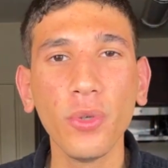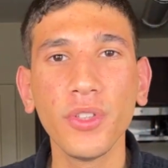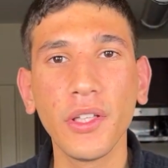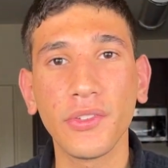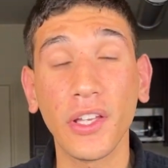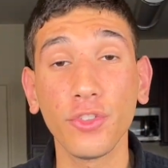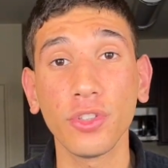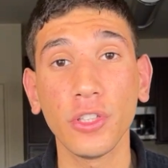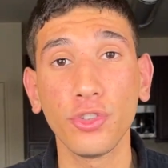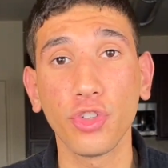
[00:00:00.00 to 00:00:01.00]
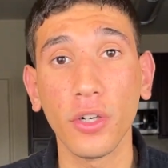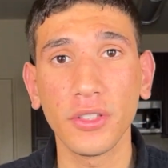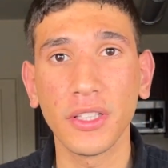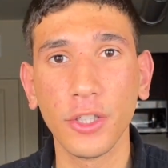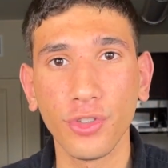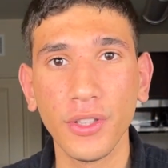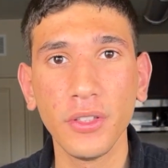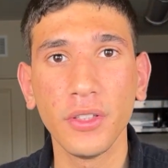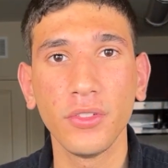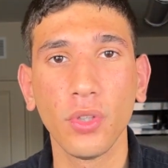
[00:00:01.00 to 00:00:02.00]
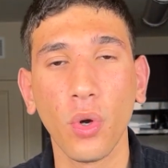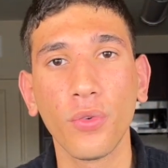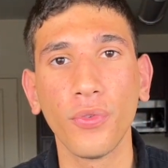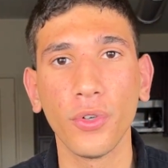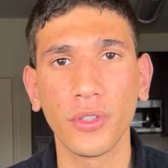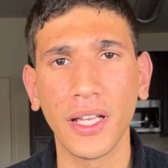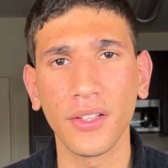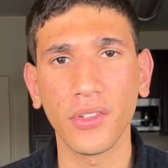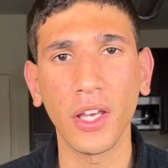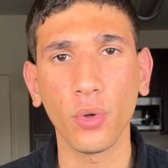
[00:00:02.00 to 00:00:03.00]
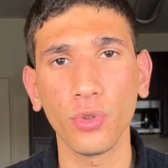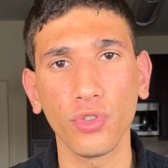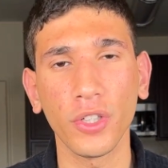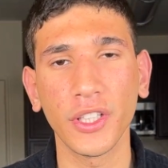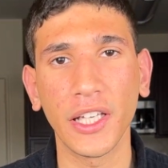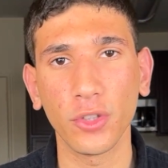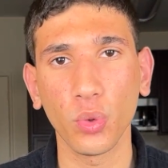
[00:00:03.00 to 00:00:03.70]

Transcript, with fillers: to the sectional chart legend to look for class echo starting at